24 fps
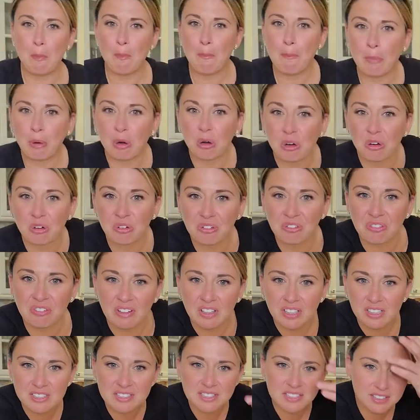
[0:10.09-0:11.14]

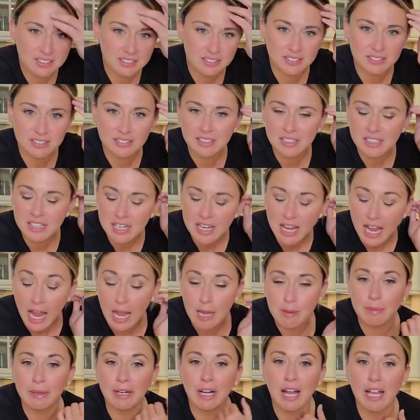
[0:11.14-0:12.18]
perfect.
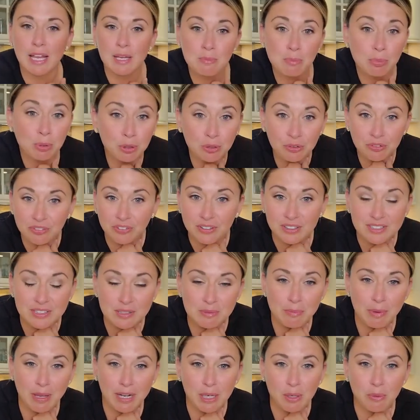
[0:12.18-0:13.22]
I mean, I am perfect
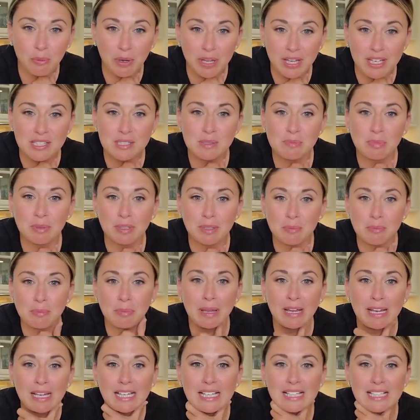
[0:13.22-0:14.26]
in many ways, but
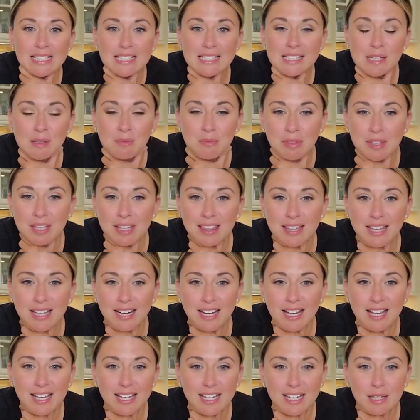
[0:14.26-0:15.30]
baking is something that
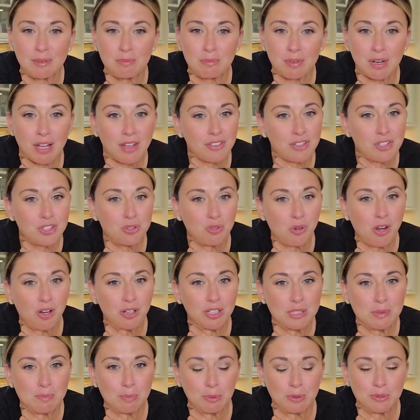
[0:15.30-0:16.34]
I am not the
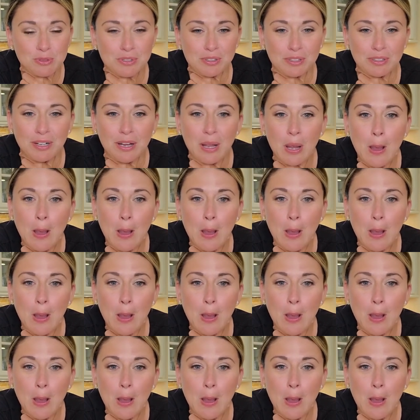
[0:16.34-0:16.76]
strongest person.